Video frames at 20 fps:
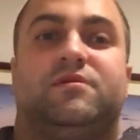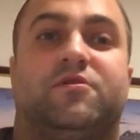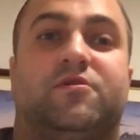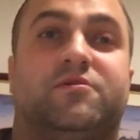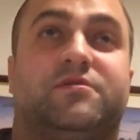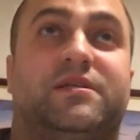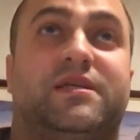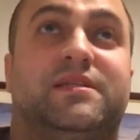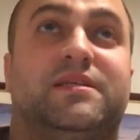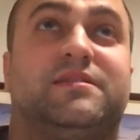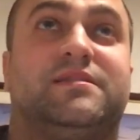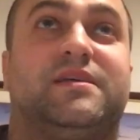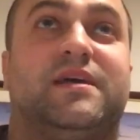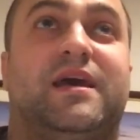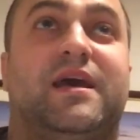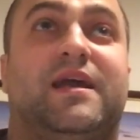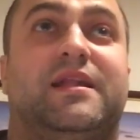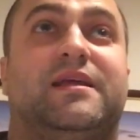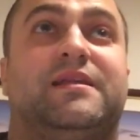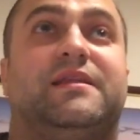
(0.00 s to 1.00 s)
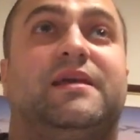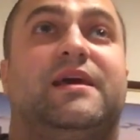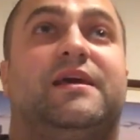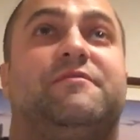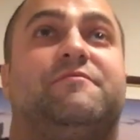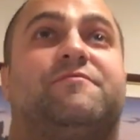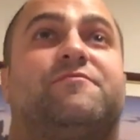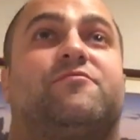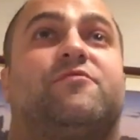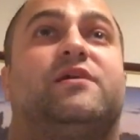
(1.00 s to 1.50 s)
13-10, and
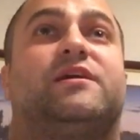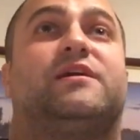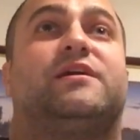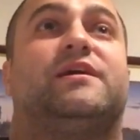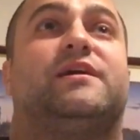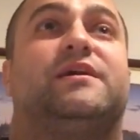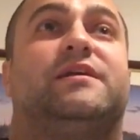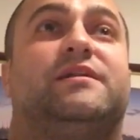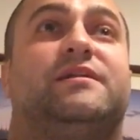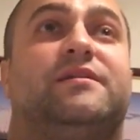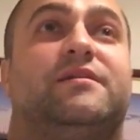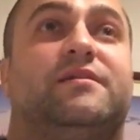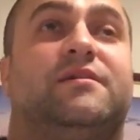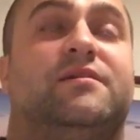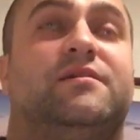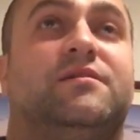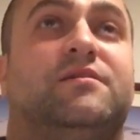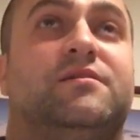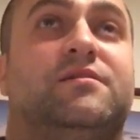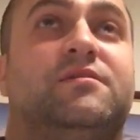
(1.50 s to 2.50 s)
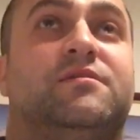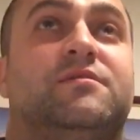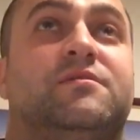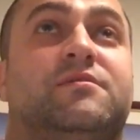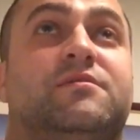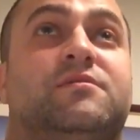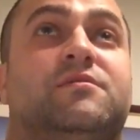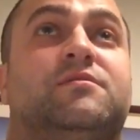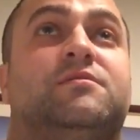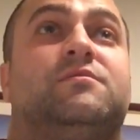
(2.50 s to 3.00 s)
then freaking
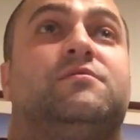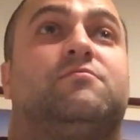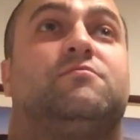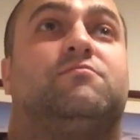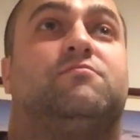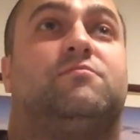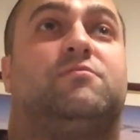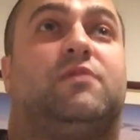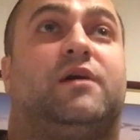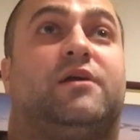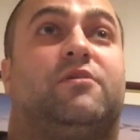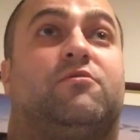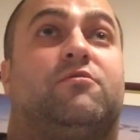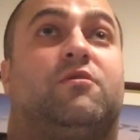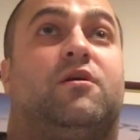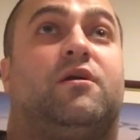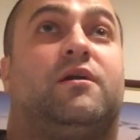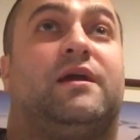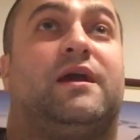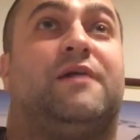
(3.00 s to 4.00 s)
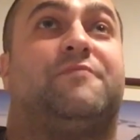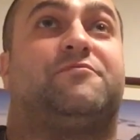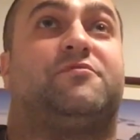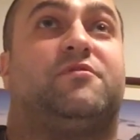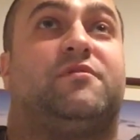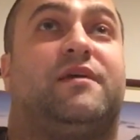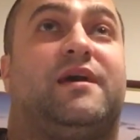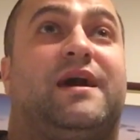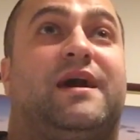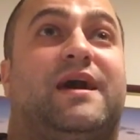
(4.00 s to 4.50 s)
later on
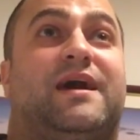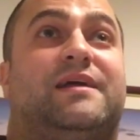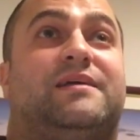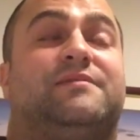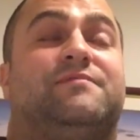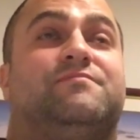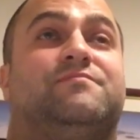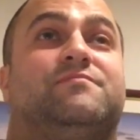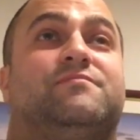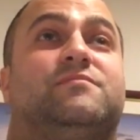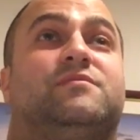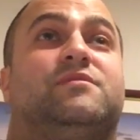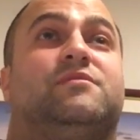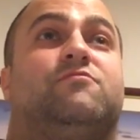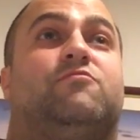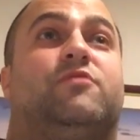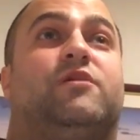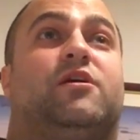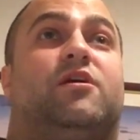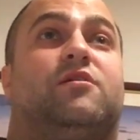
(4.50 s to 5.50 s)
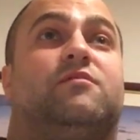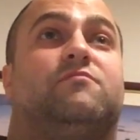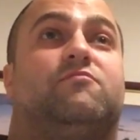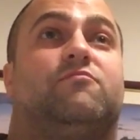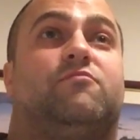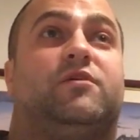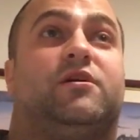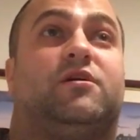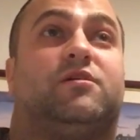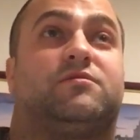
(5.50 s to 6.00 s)
after that,
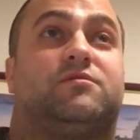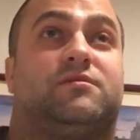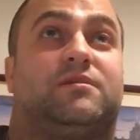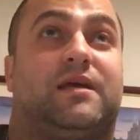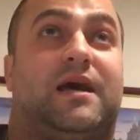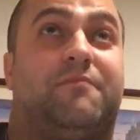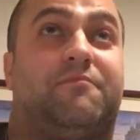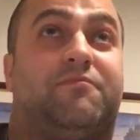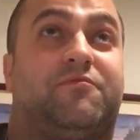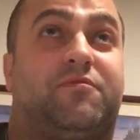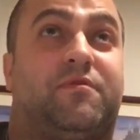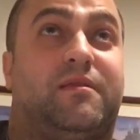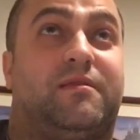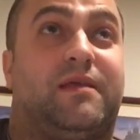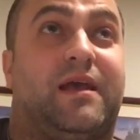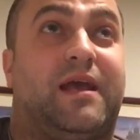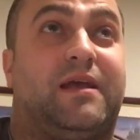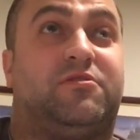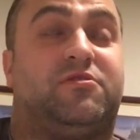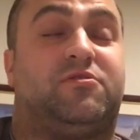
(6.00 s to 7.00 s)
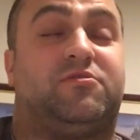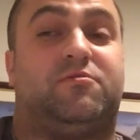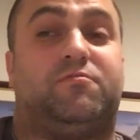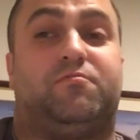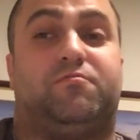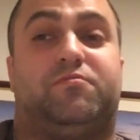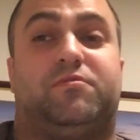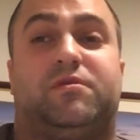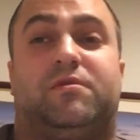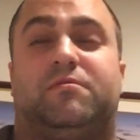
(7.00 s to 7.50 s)
the
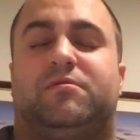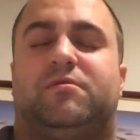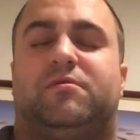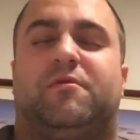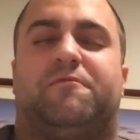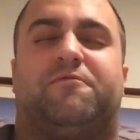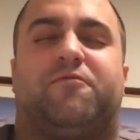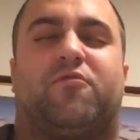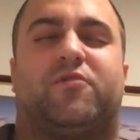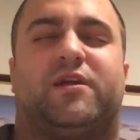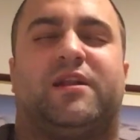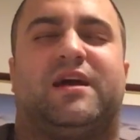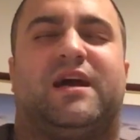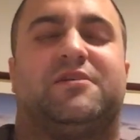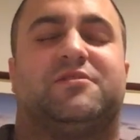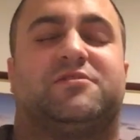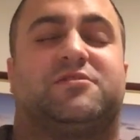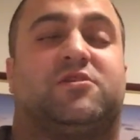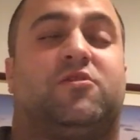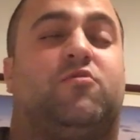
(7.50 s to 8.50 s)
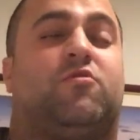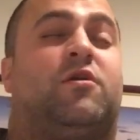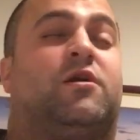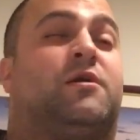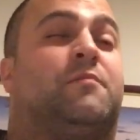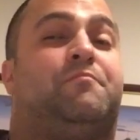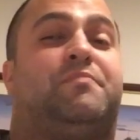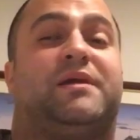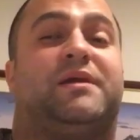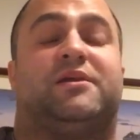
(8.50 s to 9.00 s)
49ers go
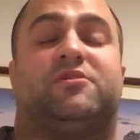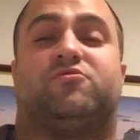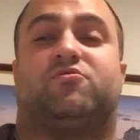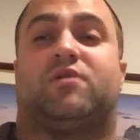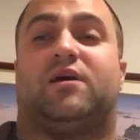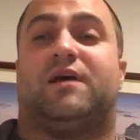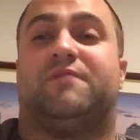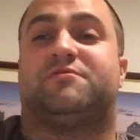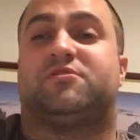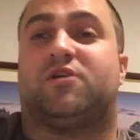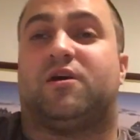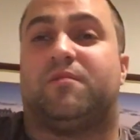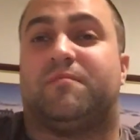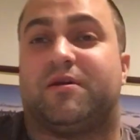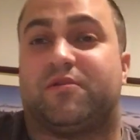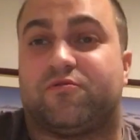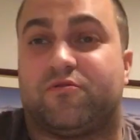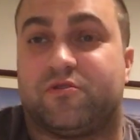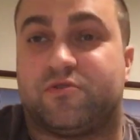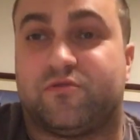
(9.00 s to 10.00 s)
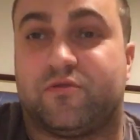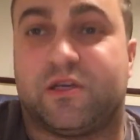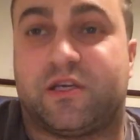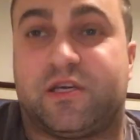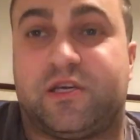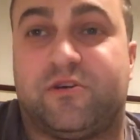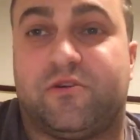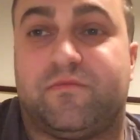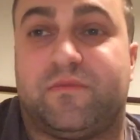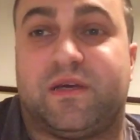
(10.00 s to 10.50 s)
on a big drive. Sorry, my throat's really
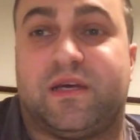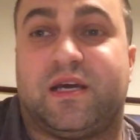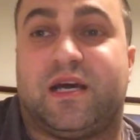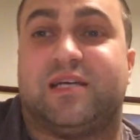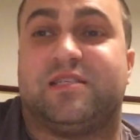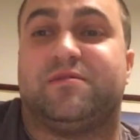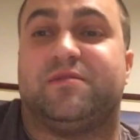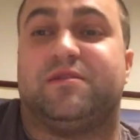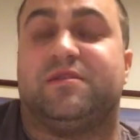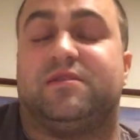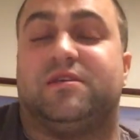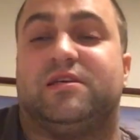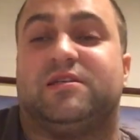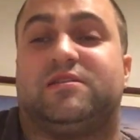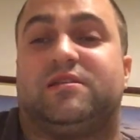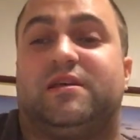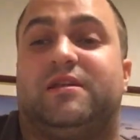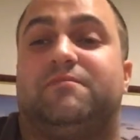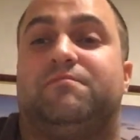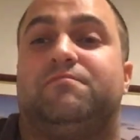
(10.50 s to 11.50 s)
killing me, guys, in this.